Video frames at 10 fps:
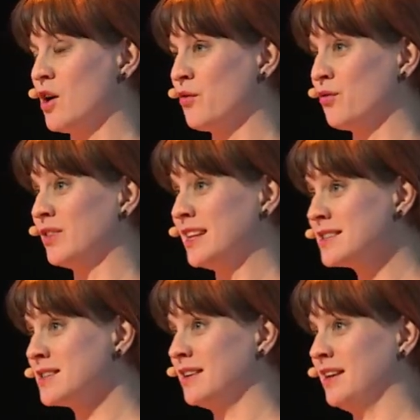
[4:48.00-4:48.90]
of
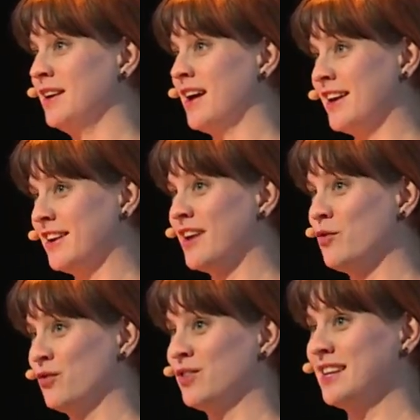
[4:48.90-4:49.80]
this city and
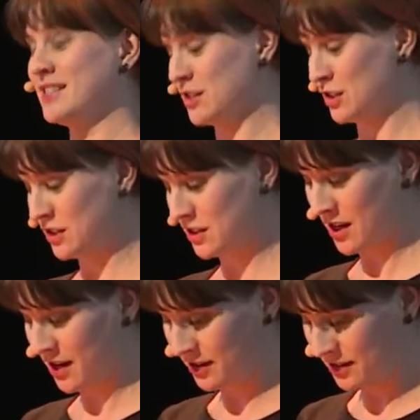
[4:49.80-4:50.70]
of this
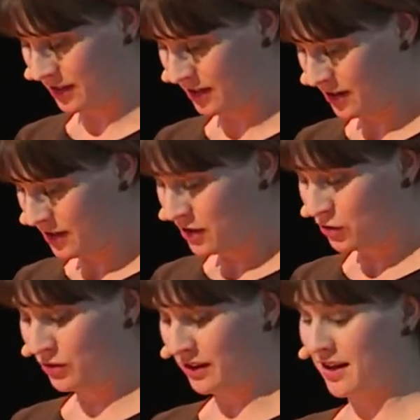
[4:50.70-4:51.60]
society
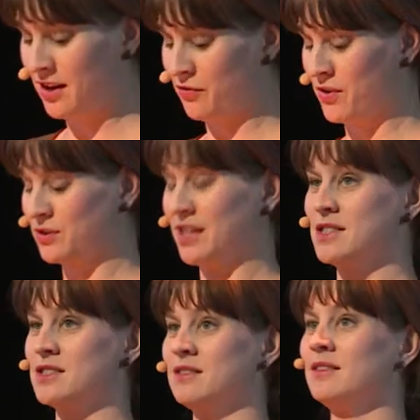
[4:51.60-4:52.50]
to lay a
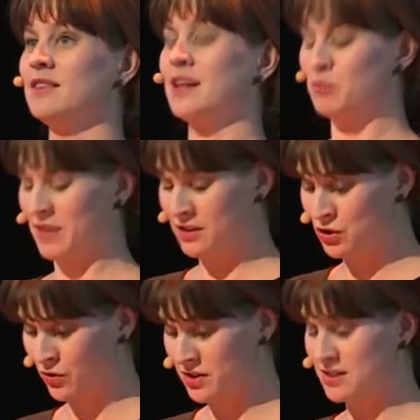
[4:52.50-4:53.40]
foundation that
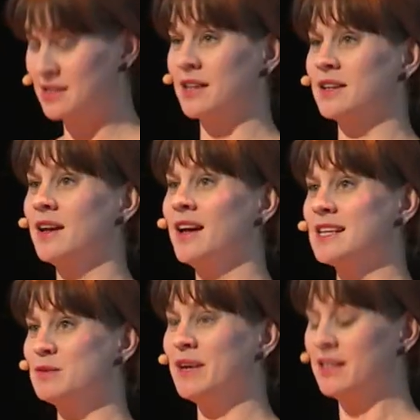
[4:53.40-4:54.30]
ensures that
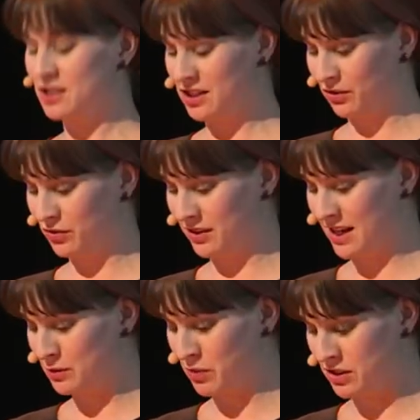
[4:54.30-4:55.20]
as many children
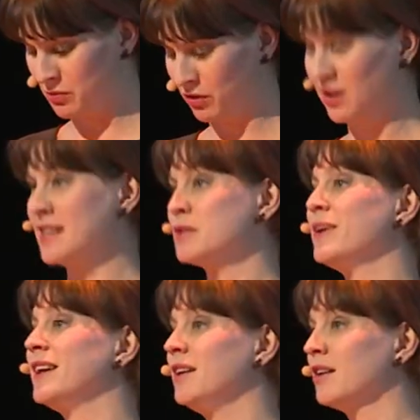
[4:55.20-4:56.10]
as possible, as
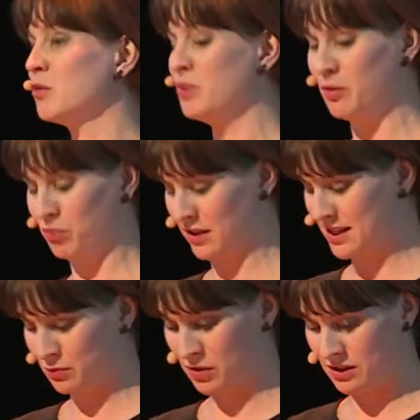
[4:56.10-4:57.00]
many young people
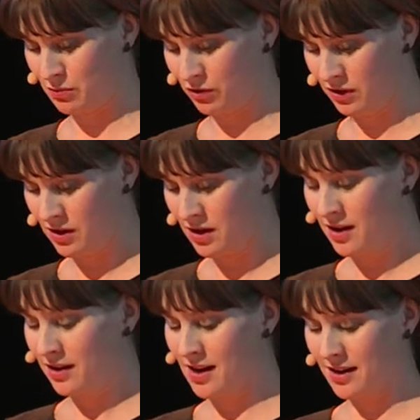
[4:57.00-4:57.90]
as possible
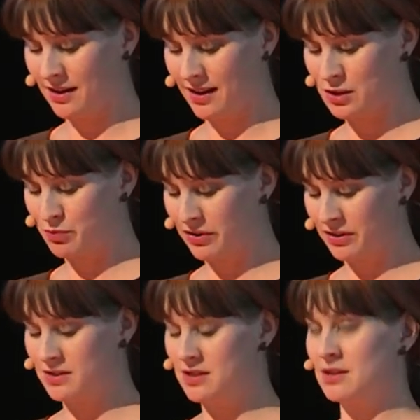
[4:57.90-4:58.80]
can
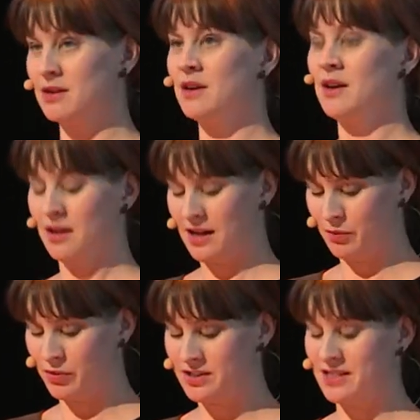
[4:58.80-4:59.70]
experience,
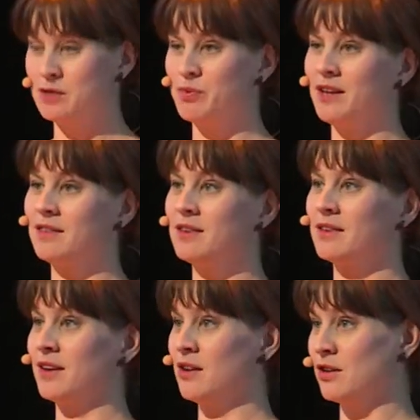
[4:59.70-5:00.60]
can participate
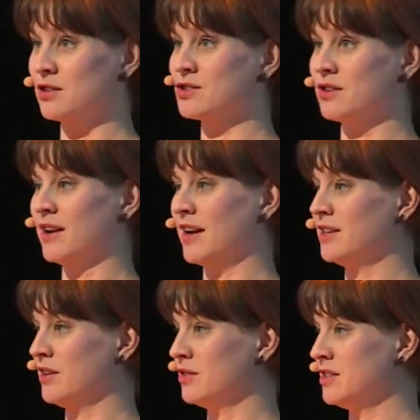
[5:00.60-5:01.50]
in culture
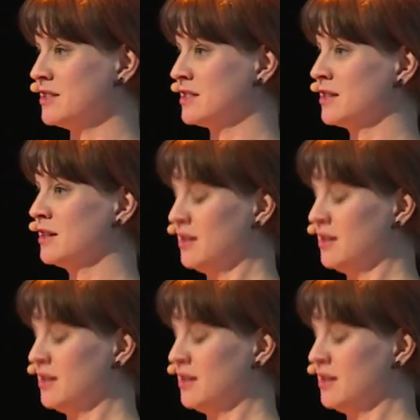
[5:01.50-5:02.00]
activities,